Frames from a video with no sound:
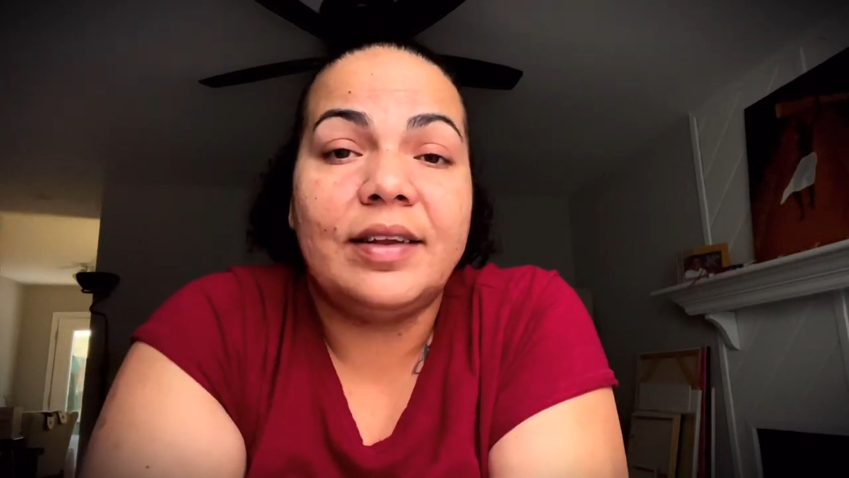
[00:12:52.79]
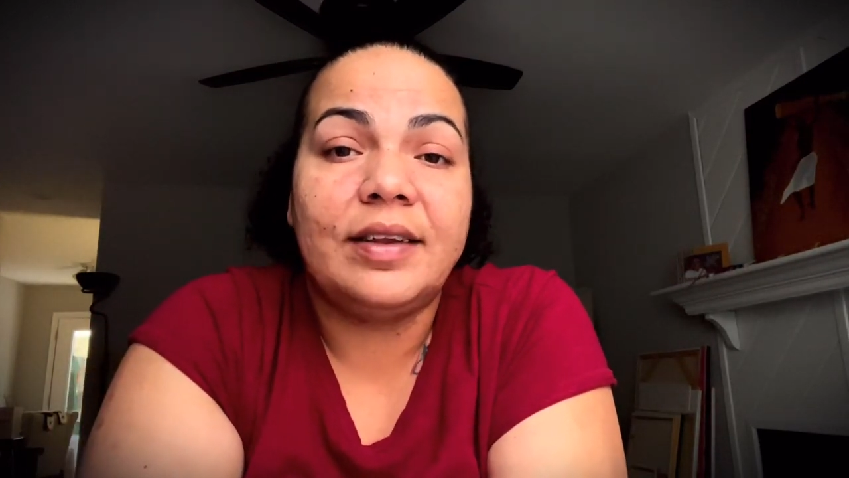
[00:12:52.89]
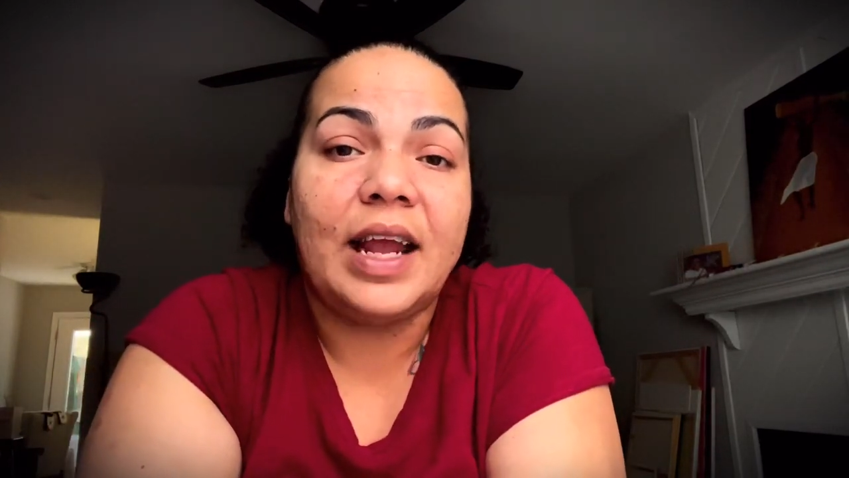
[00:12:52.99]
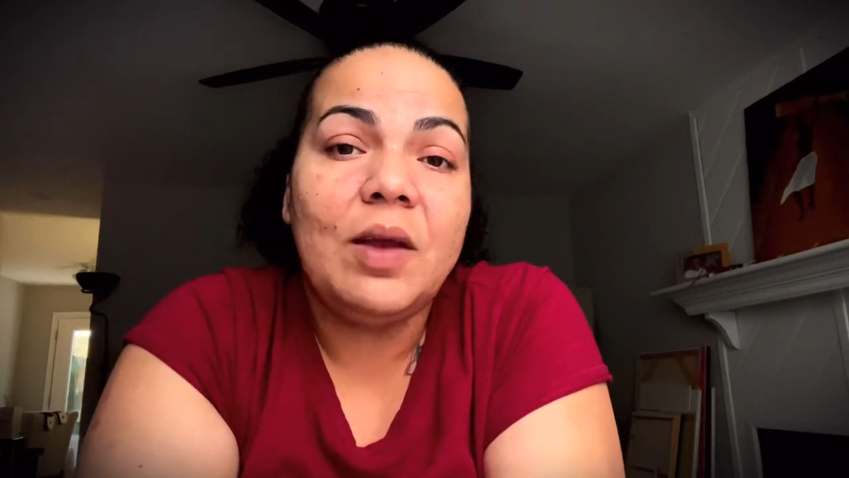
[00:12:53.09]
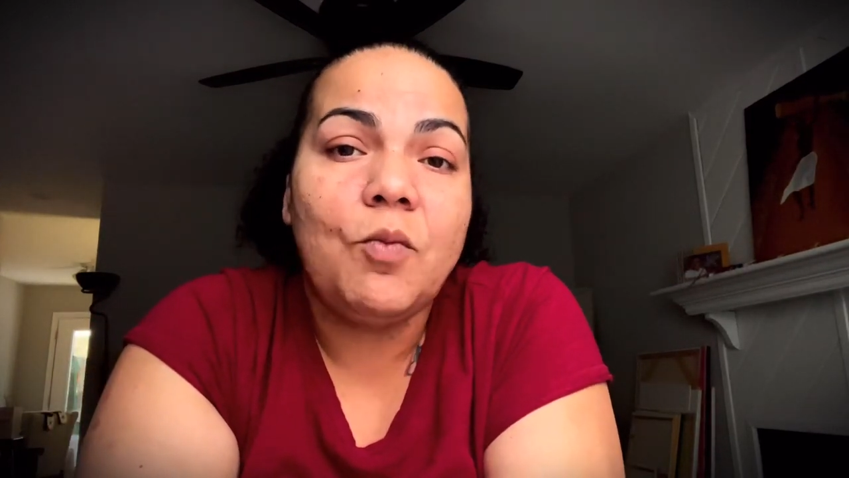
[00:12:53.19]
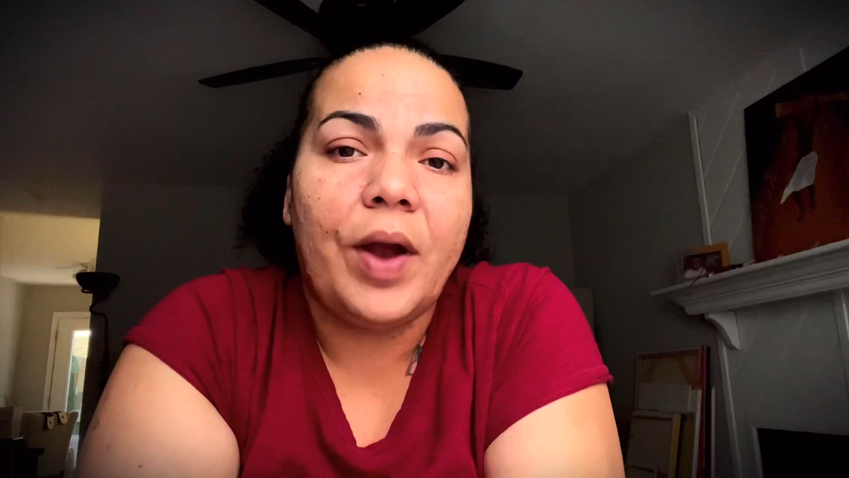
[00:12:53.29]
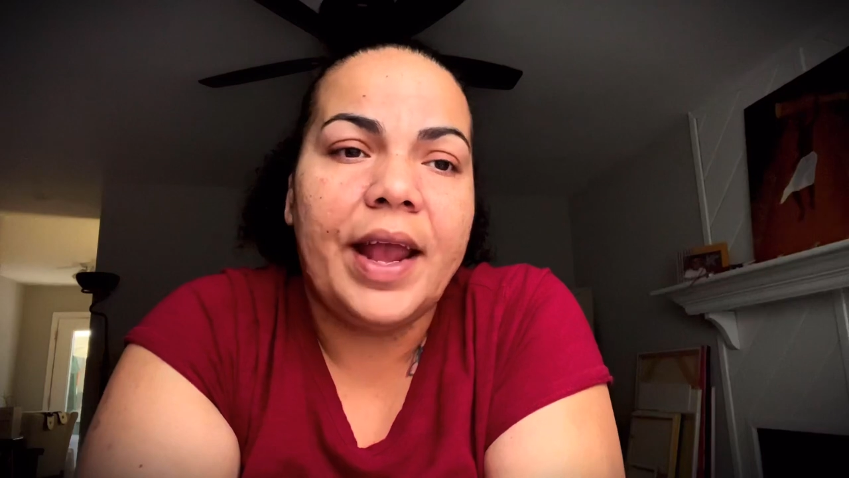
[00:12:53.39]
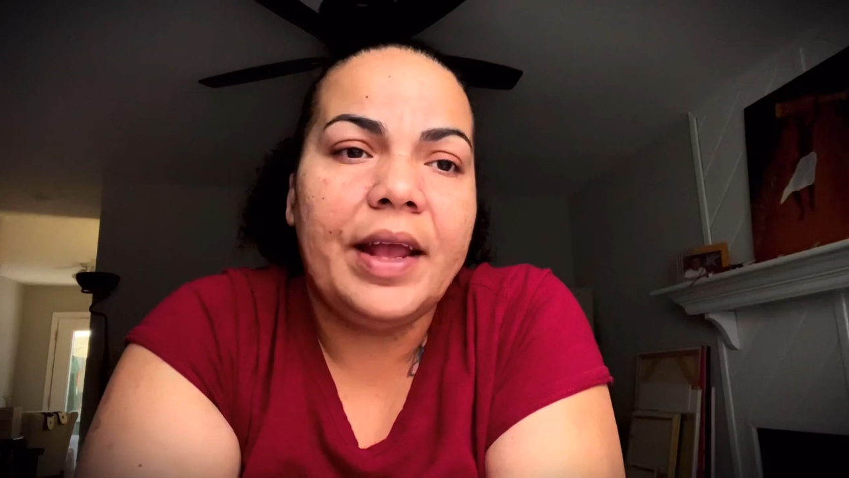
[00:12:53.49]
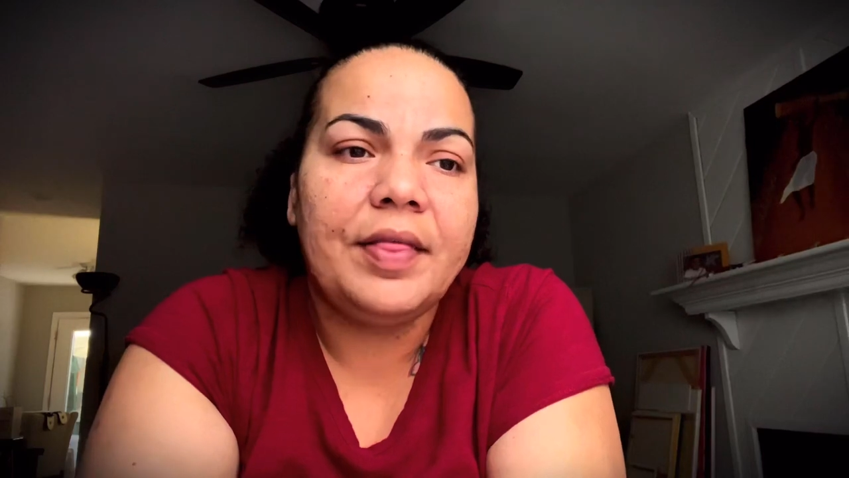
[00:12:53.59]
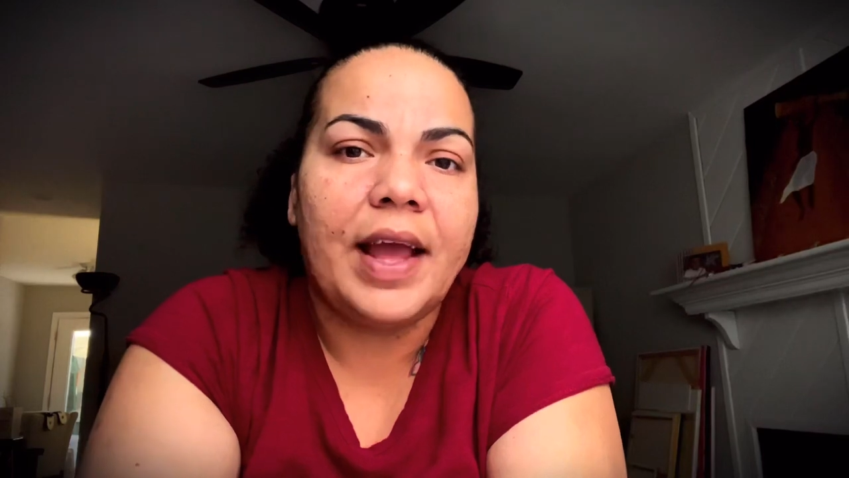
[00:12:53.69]
same
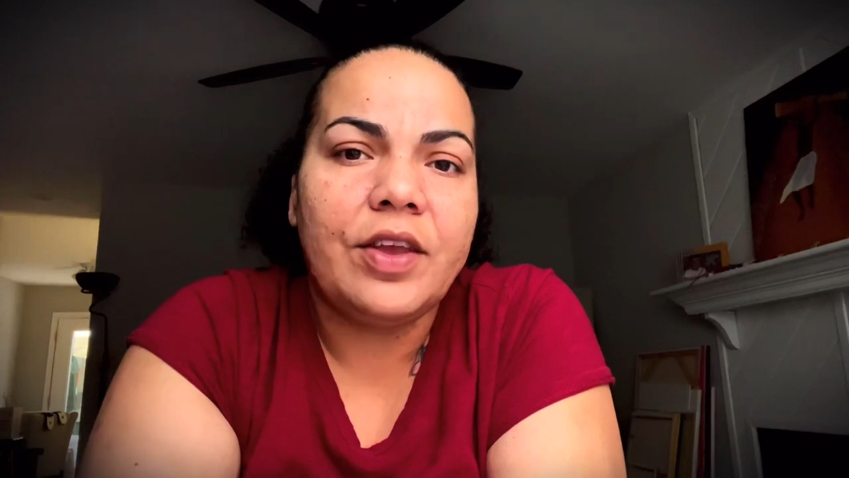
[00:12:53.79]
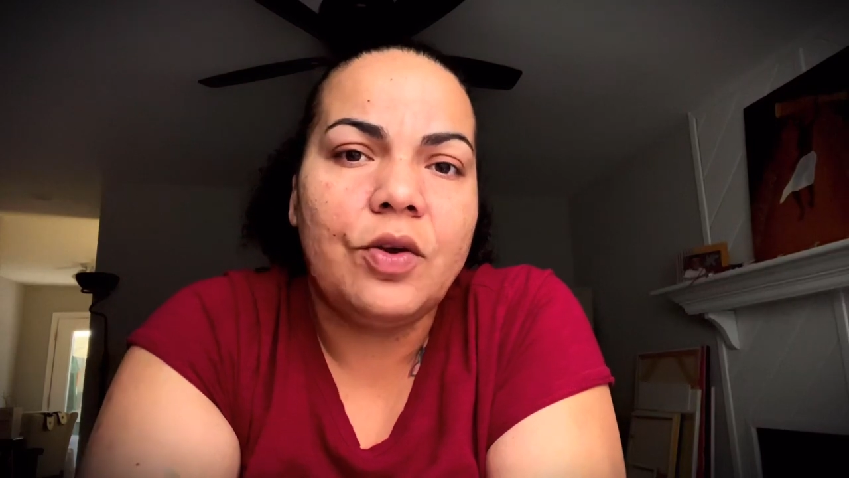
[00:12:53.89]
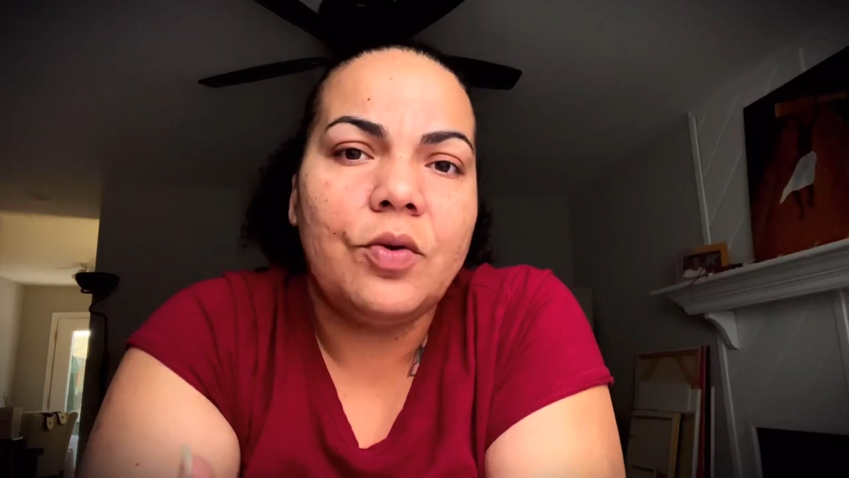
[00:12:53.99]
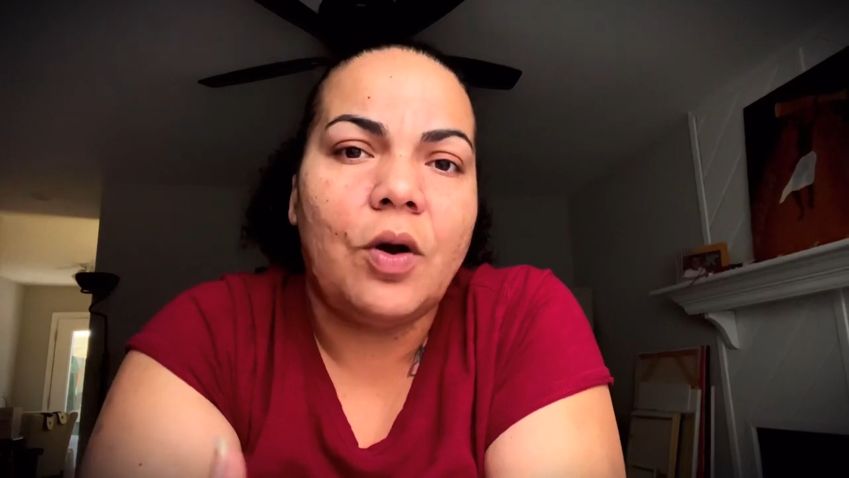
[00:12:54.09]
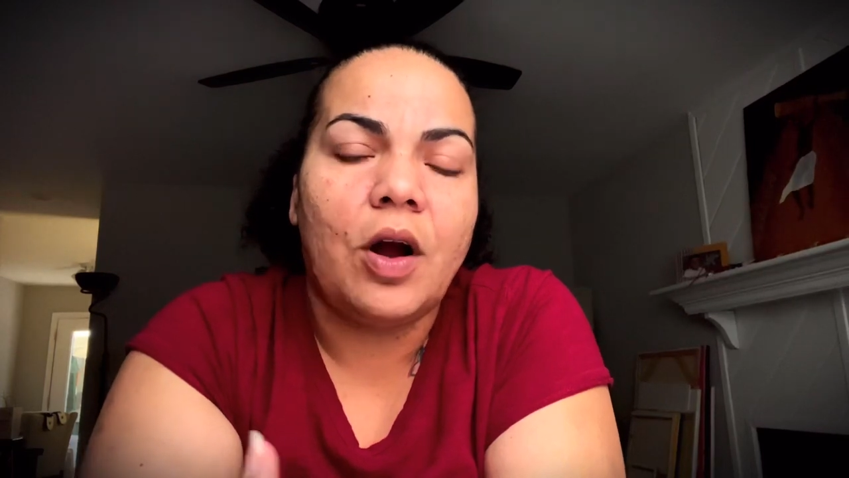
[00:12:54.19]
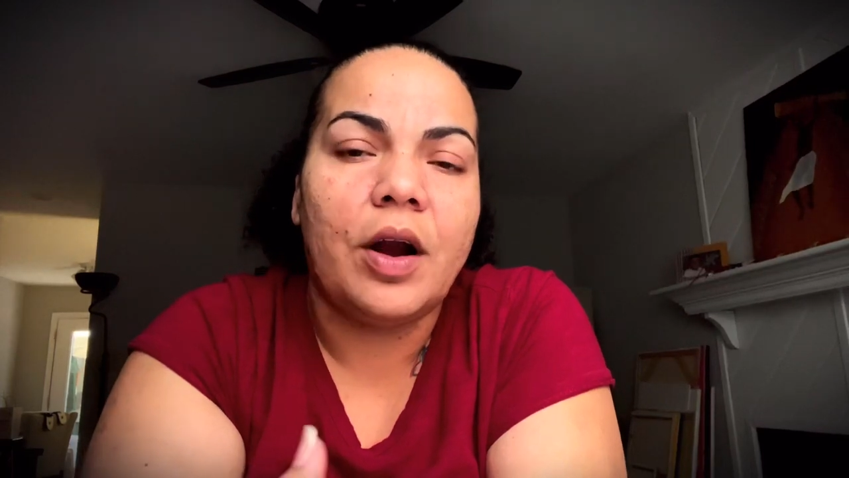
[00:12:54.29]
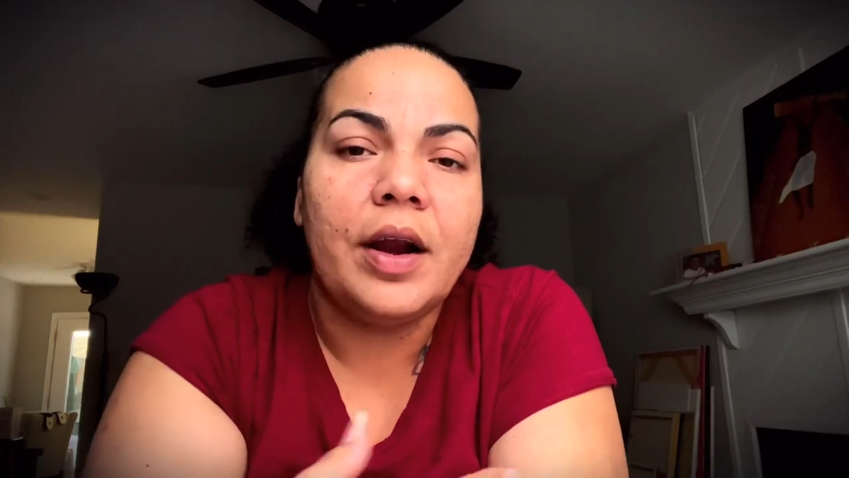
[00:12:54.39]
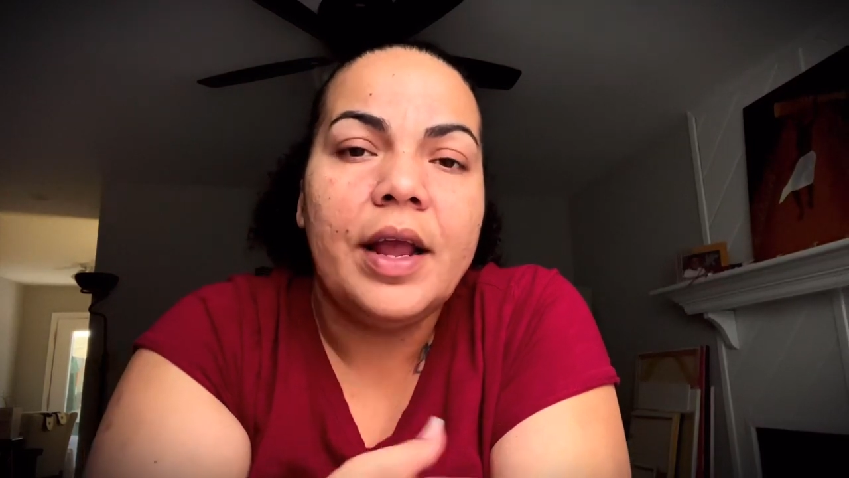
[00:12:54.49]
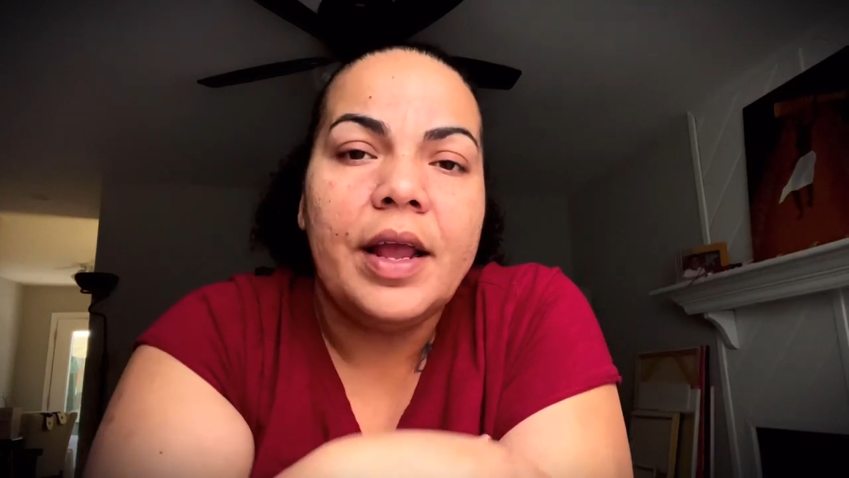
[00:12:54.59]
way that you are